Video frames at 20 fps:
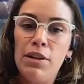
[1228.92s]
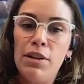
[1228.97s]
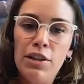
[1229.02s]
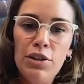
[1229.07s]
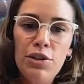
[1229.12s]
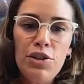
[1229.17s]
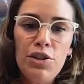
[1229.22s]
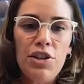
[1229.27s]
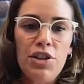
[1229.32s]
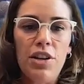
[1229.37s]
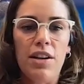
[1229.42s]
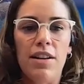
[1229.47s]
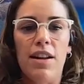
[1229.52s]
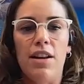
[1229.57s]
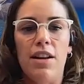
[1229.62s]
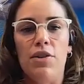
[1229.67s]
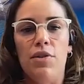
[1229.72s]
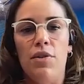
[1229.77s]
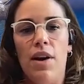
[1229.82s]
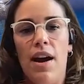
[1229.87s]
pollution
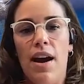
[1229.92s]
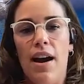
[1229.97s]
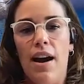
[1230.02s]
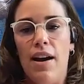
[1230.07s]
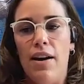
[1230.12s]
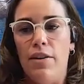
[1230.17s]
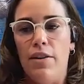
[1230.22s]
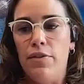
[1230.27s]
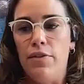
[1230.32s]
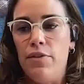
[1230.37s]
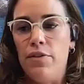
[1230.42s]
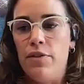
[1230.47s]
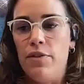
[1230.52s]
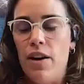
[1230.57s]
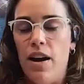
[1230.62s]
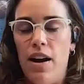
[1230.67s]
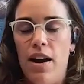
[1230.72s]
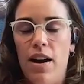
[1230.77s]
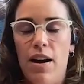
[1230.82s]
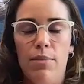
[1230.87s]
and you have
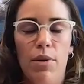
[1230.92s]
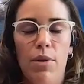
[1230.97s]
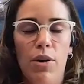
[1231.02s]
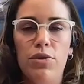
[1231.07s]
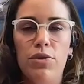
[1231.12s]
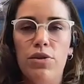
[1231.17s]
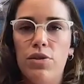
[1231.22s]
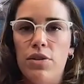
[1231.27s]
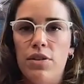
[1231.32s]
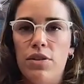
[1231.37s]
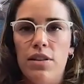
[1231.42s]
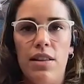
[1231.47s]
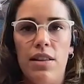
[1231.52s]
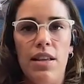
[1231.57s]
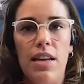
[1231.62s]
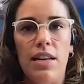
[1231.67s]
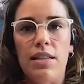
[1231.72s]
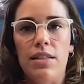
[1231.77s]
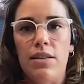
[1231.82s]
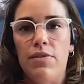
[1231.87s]
um, all sorts of
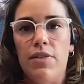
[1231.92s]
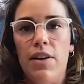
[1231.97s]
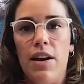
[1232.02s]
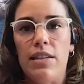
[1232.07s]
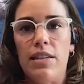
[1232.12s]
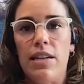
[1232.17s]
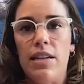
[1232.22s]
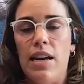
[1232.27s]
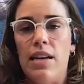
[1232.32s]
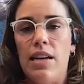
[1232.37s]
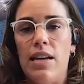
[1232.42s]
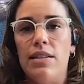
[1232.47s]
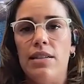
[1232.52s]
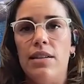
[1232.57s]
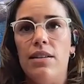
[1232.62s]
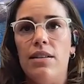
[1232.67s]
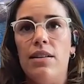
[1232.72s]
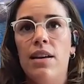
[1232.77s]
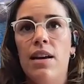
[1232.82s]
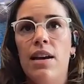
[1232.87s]
things affecting it.
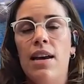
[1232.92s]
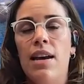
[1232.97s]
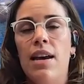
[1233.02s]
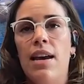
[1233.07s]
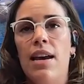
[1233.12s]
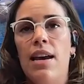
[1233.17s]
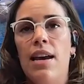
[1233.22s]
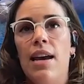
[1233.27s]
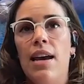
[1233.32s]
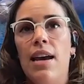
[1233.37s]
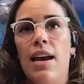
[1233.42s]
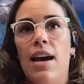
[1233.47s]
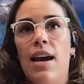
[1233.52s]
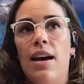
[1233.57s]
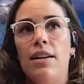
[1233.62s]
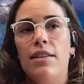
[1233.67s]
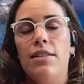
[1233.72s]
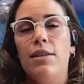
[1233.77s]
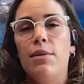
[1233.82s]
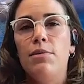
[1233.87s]
And
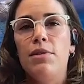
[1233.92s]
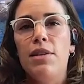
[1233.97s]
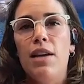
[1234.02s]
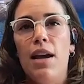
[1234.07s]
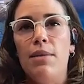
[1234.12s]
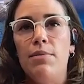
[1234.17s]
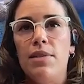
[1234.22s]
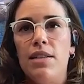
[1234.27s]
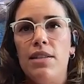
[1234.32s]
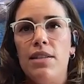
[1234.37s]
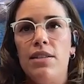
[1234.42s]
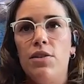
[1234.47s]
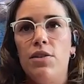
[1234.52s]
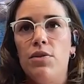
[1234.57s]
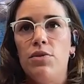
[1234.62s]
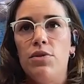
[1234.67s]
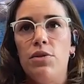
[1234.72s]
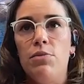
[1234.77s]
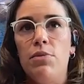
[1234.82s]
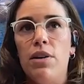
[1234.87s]
sometimes it's
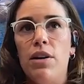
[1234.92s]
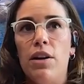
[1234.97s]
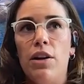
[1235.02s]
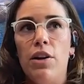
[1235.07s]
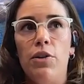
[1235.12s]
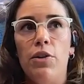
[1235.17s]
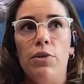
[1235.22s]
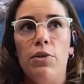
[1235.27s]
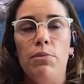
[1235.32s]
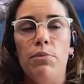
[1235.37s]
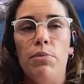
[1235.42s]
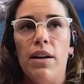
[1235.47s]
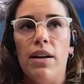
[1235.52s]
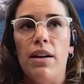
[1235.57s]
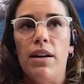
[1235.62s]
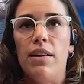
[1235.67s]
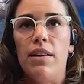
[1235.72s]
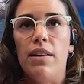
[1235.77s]
so doom and gloom, but